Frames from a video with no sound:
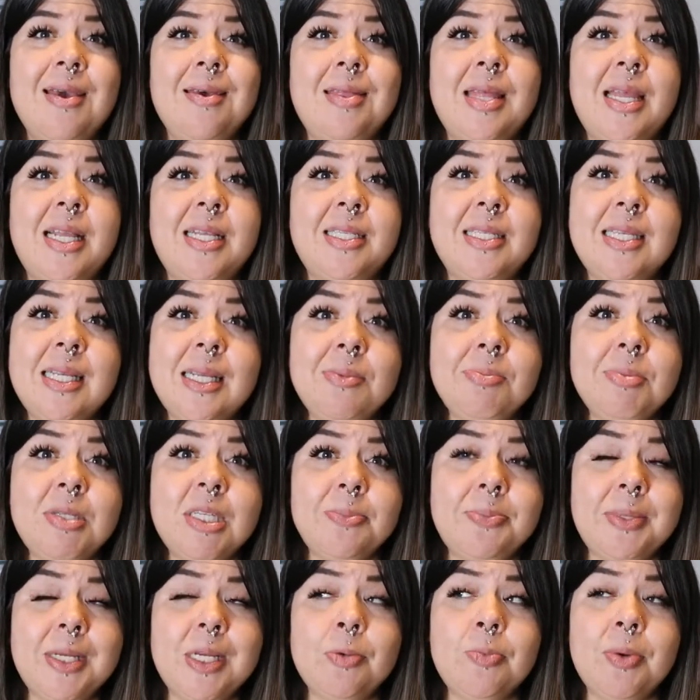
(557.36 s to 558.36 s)
They seem
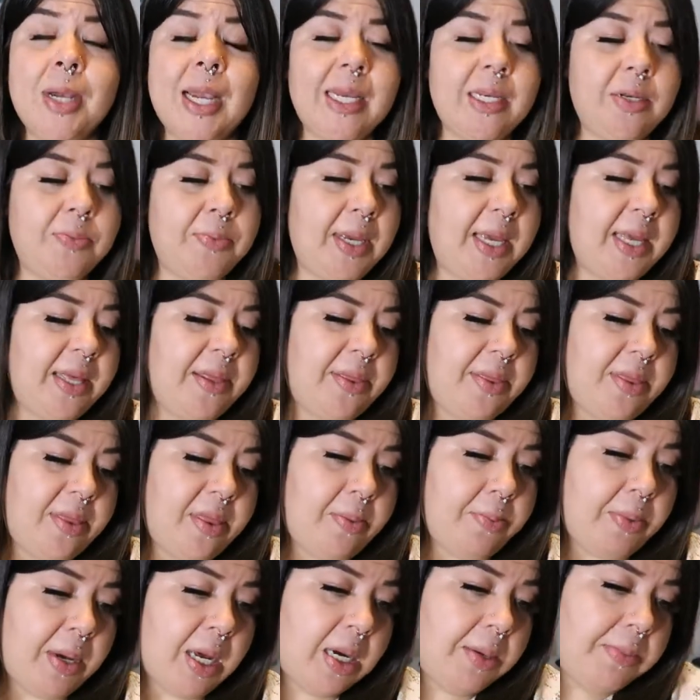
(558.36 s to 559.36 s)
to be wide width.
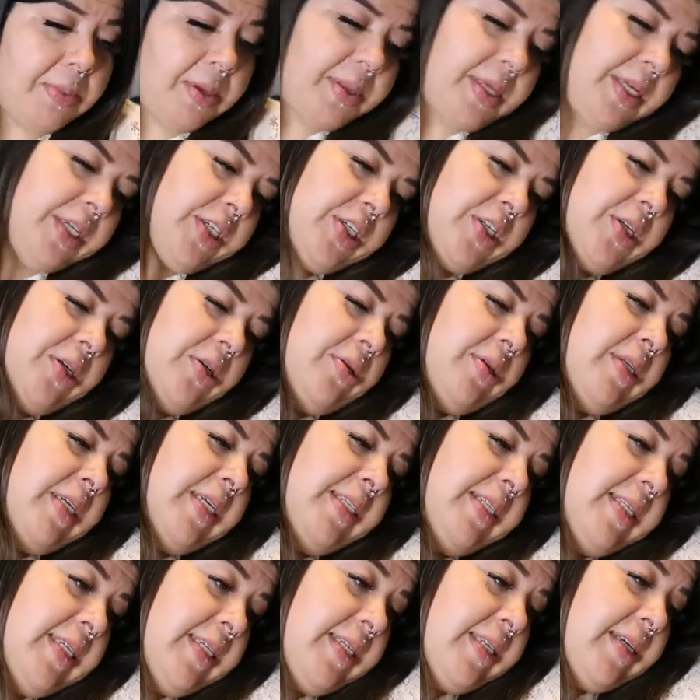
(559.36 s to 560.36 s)
The bottom of the shoe
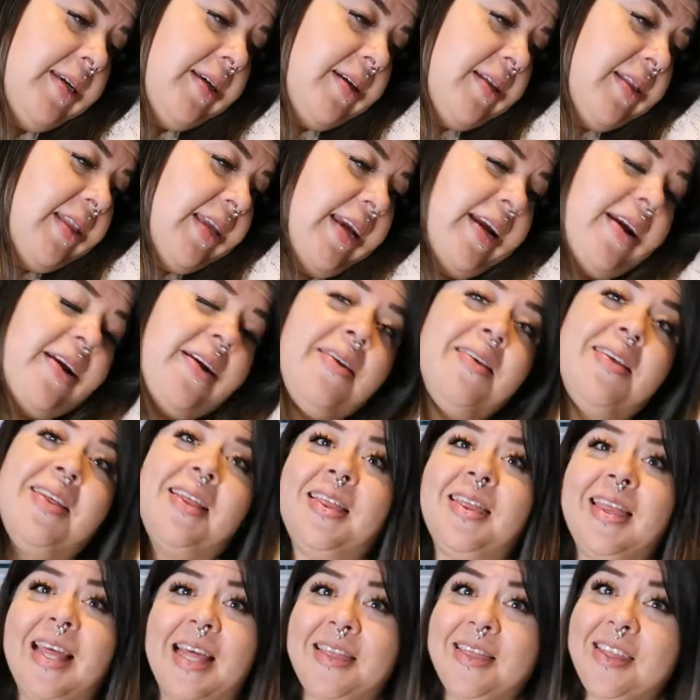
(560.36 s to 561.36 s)
doesn't declare
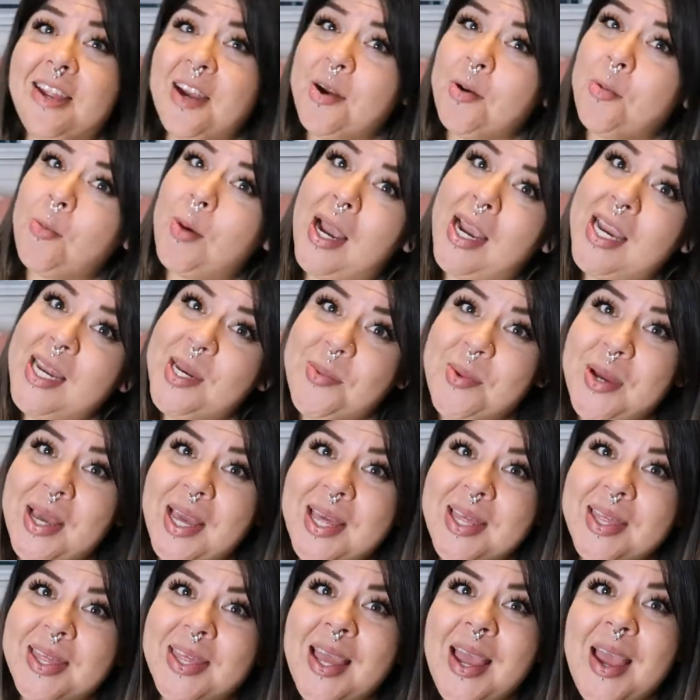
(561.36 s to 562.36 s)
that they're wide
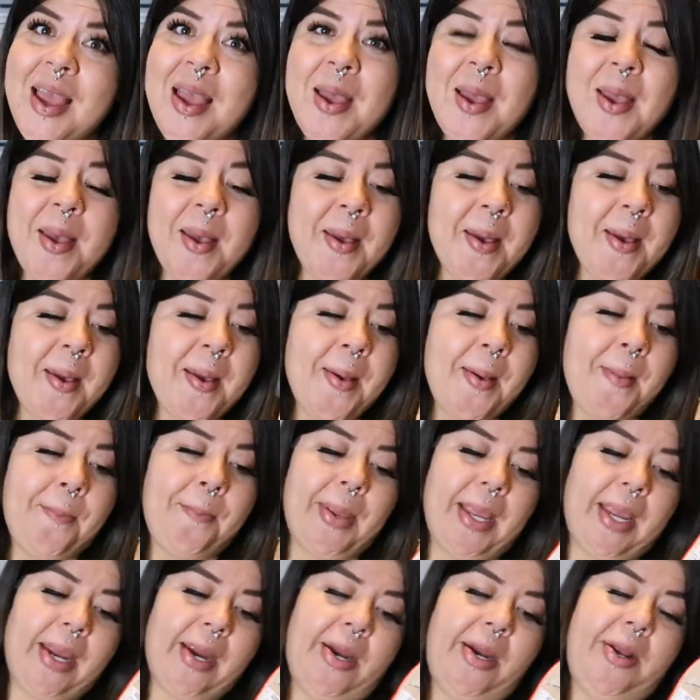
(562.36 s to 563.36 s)
width,
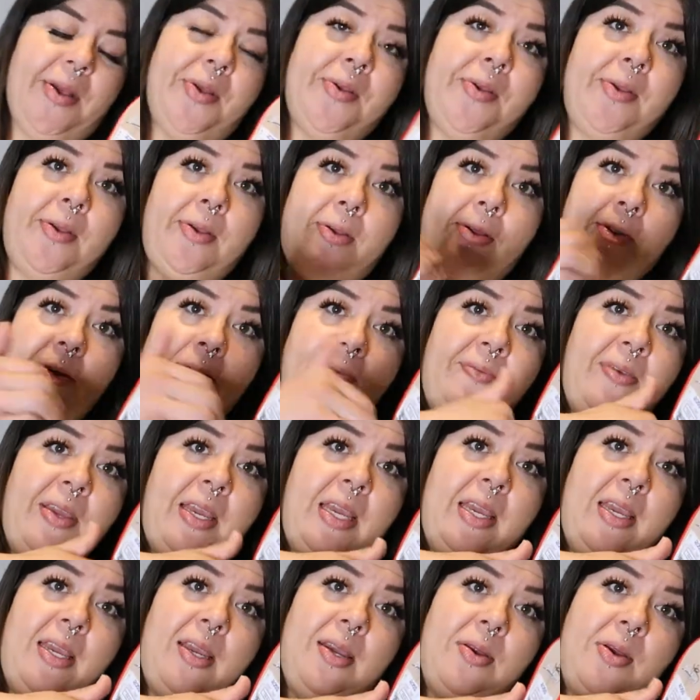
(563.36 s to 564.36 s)
but girl, your
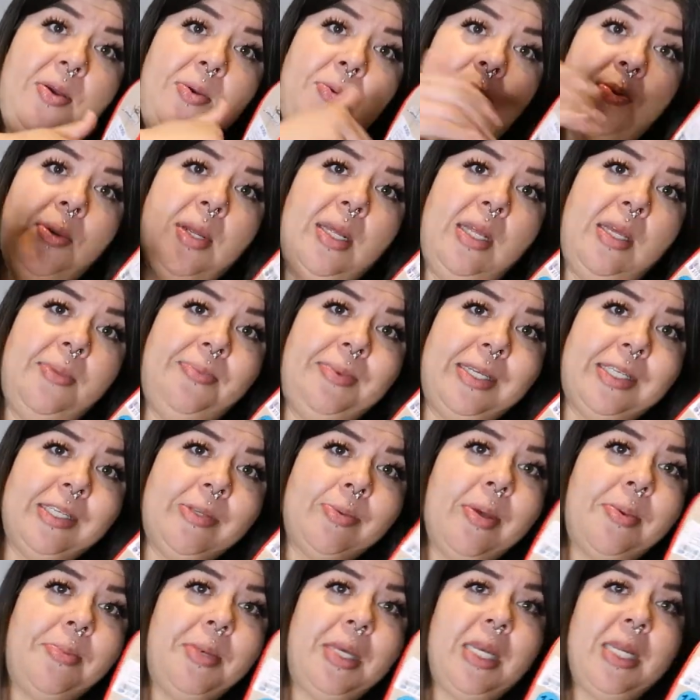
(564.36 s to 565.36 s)
feet really be
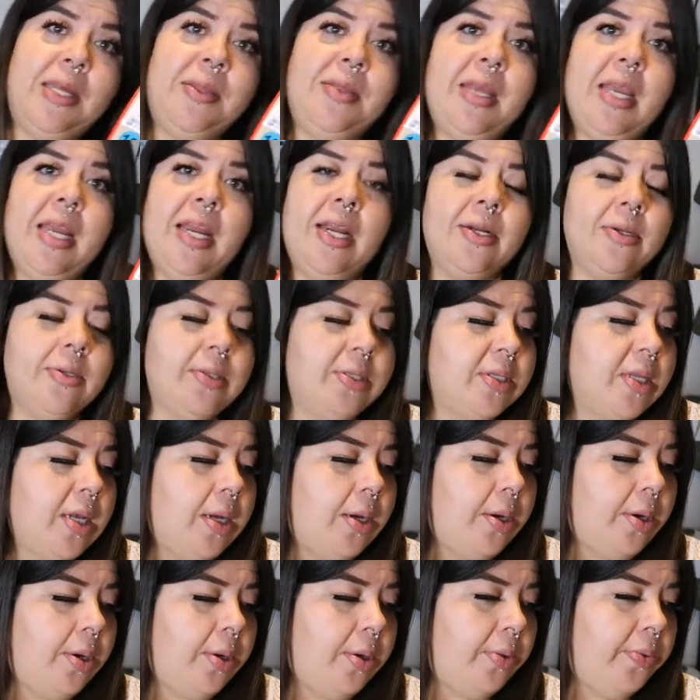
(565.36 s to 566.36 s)
swimming in there.
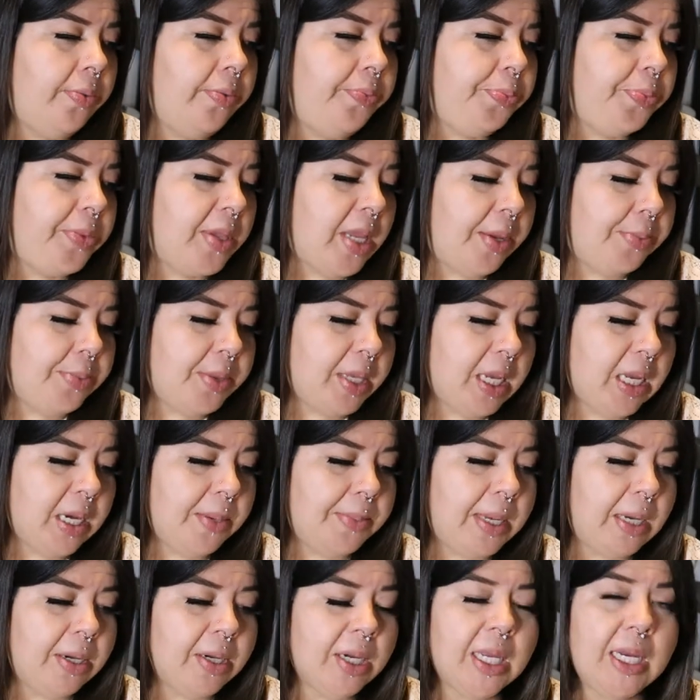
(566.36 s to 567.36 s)
So I'm thinking
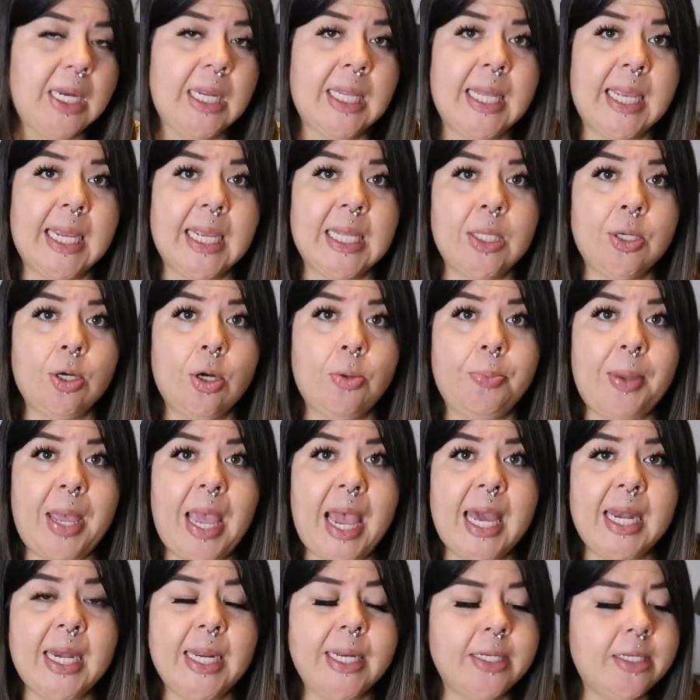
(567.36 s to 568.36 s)
about getting like a little
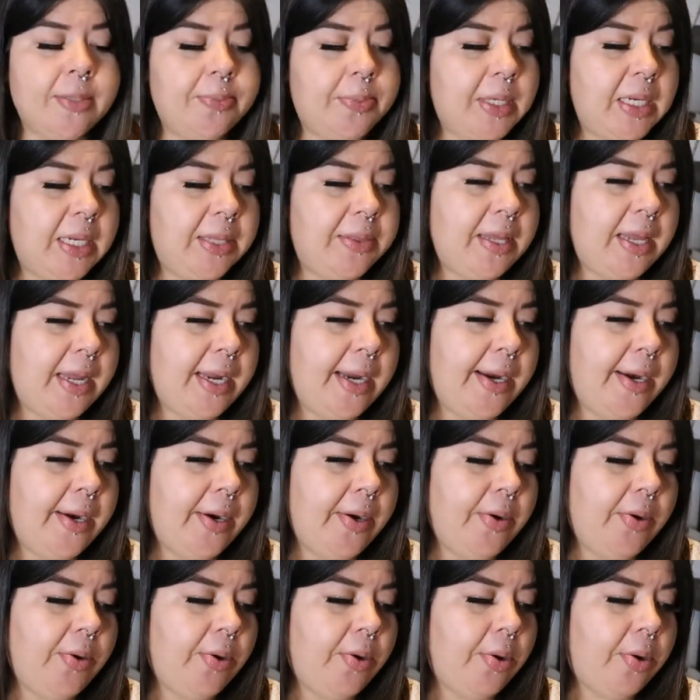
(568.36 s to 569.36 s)
padding to put in
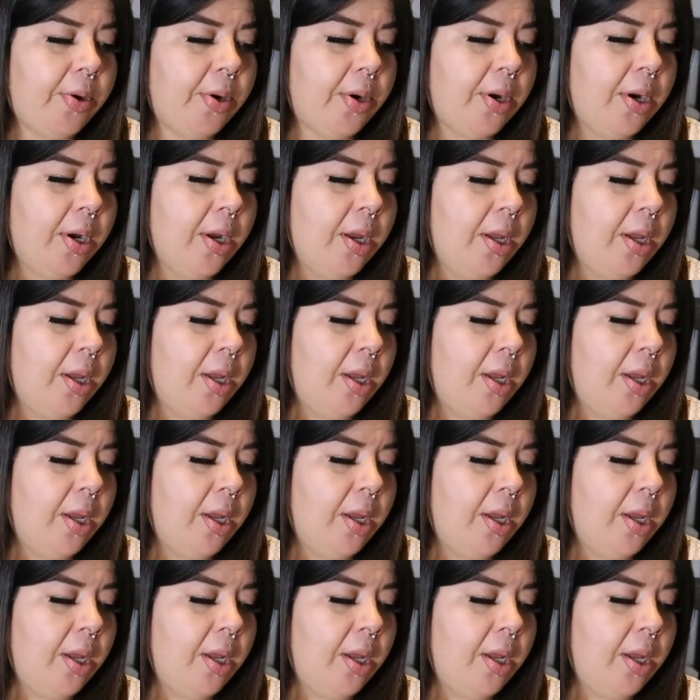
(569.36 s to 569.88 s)
there, or